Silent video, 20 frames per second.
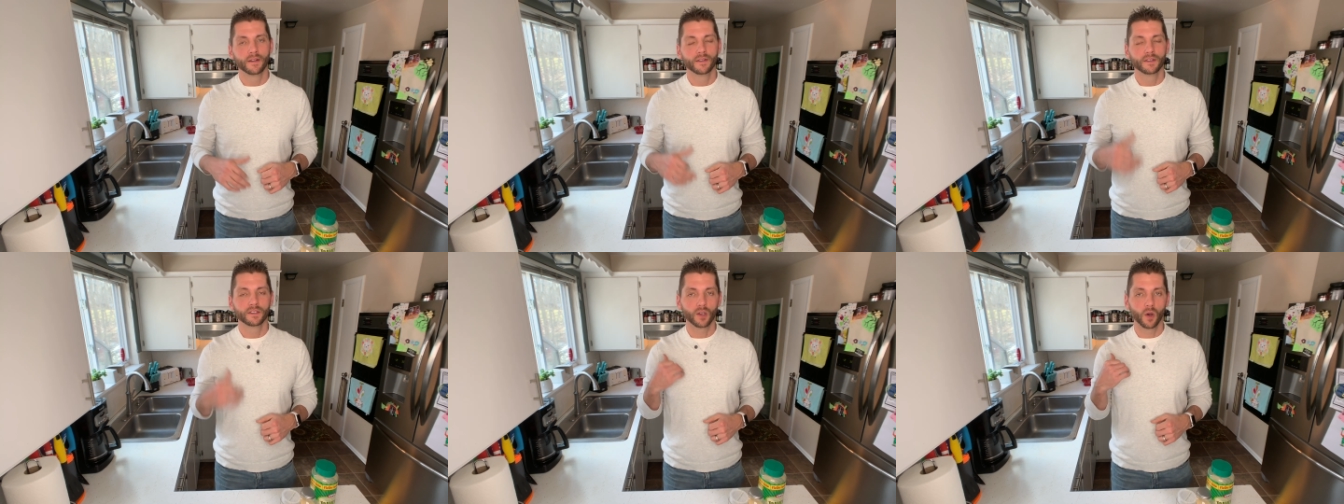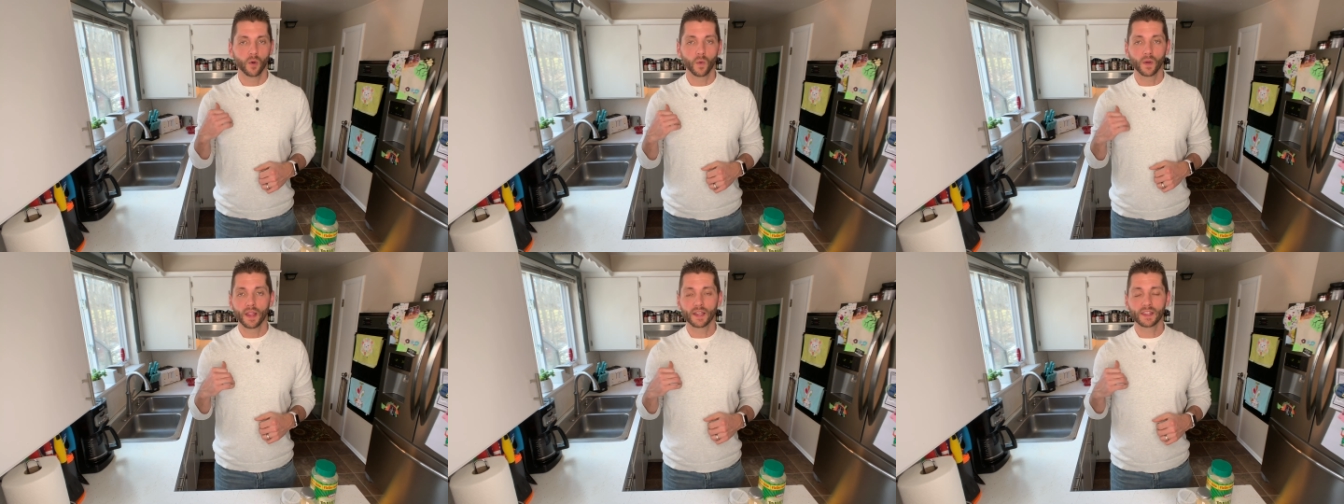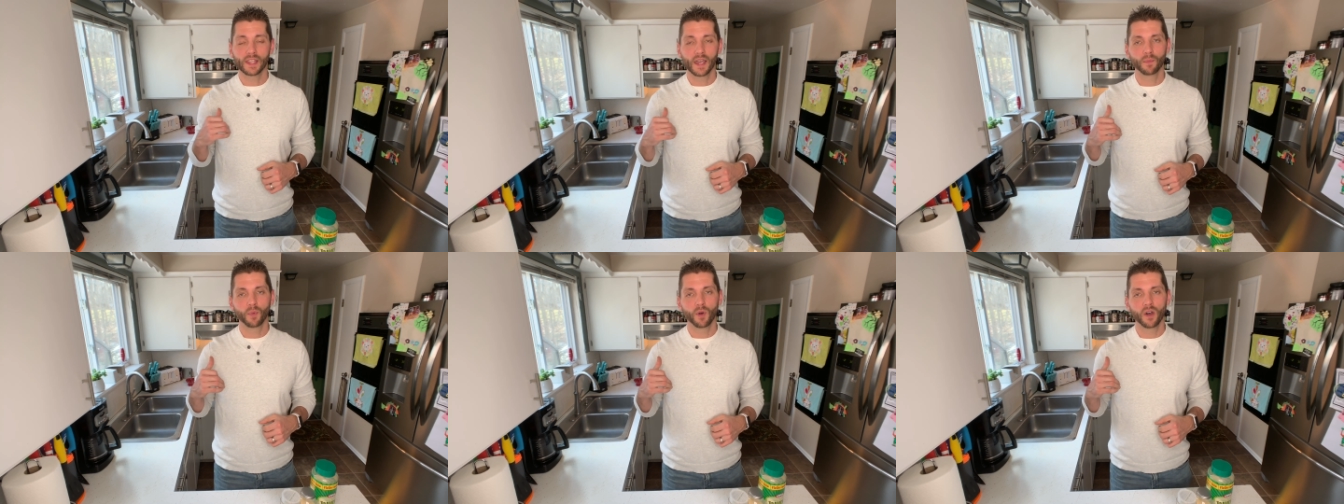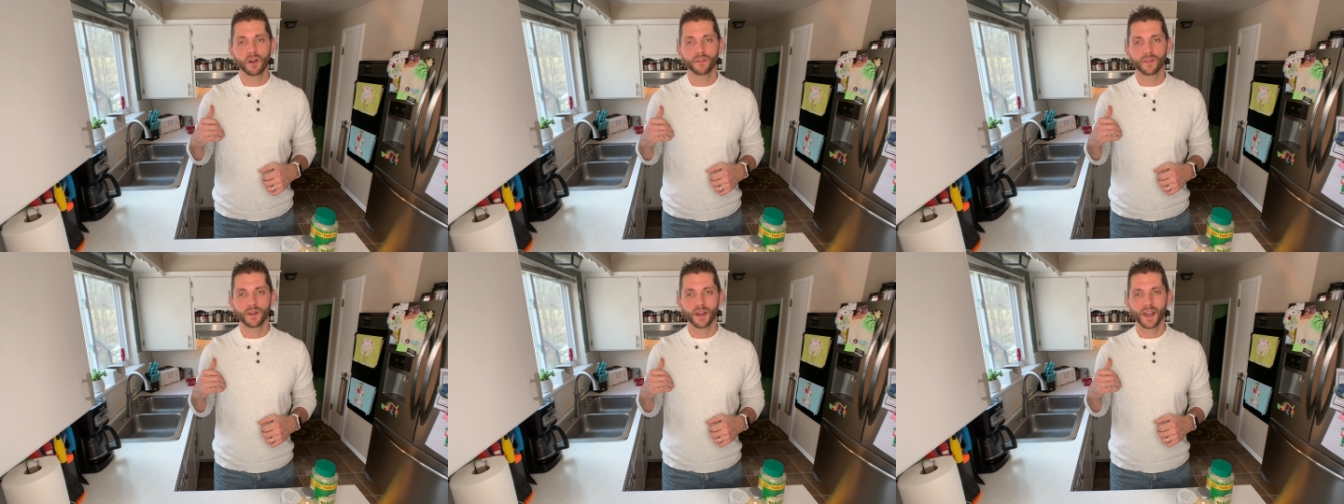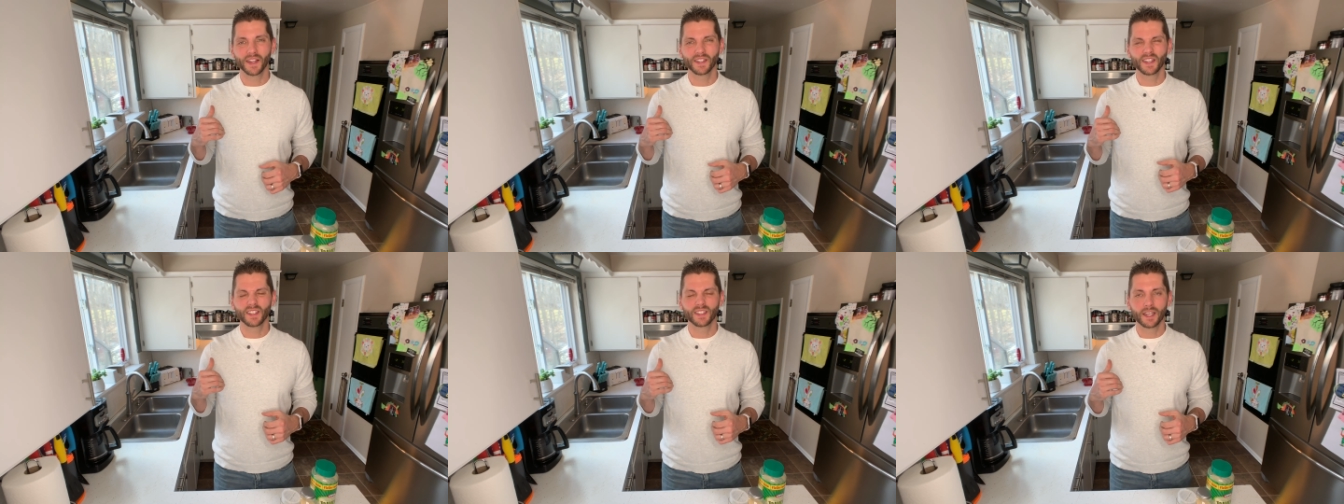so we let that boil for
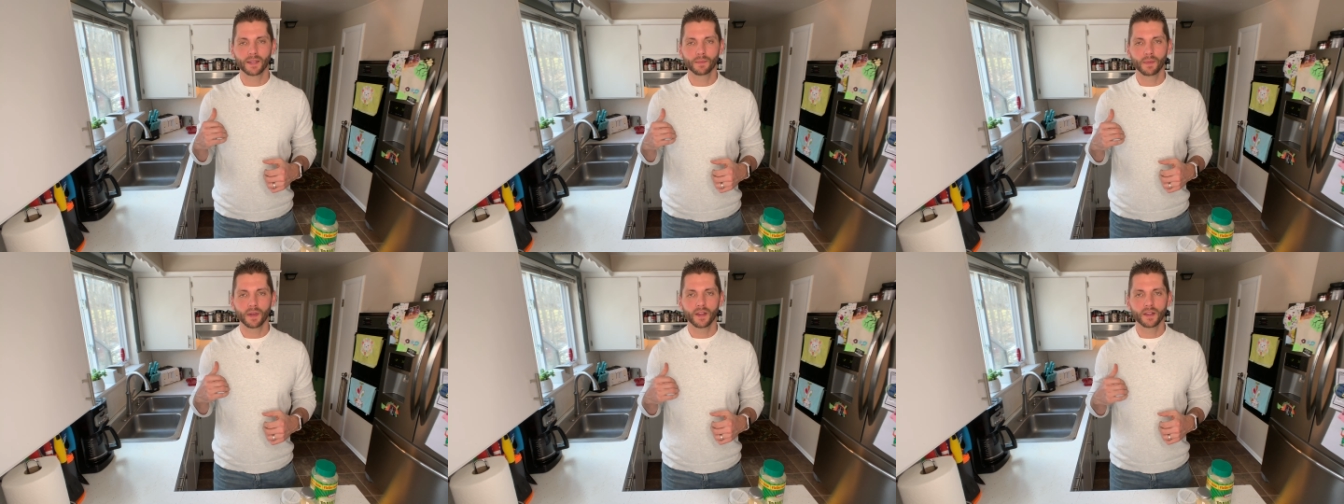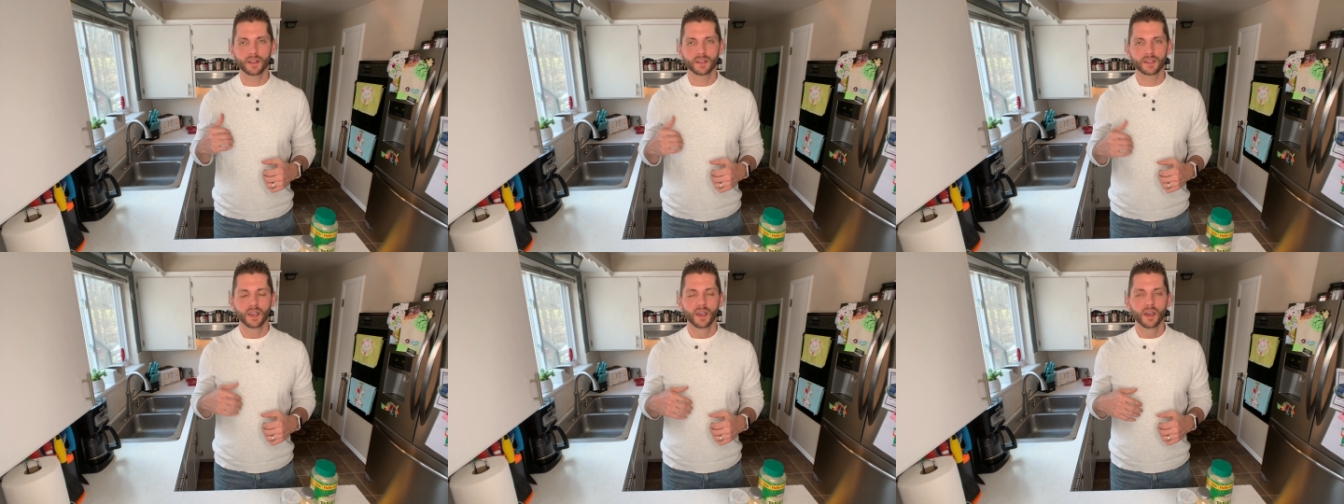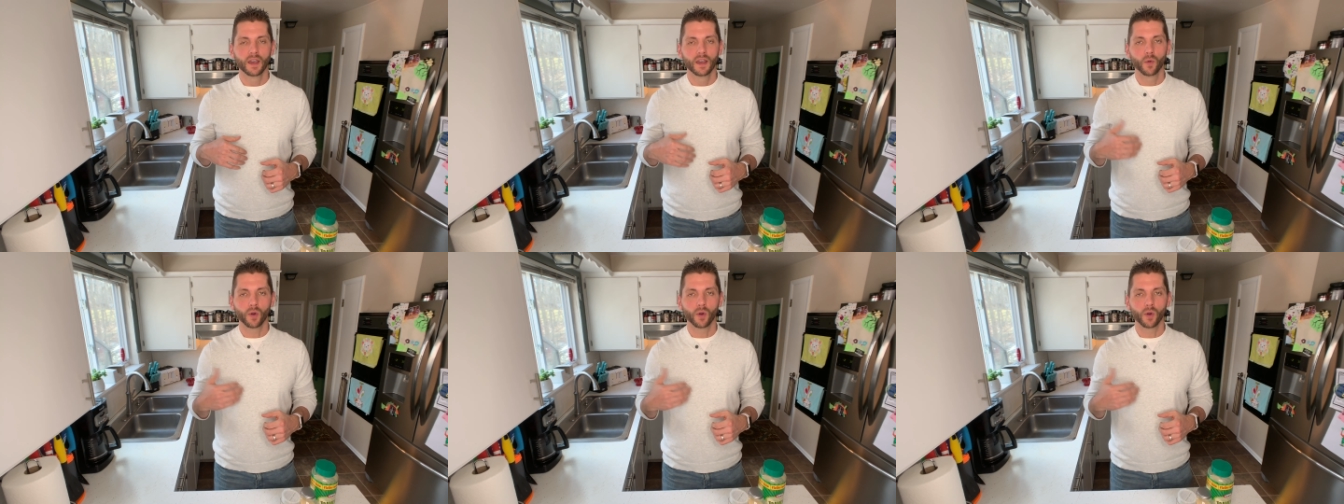8 to 10 minutes.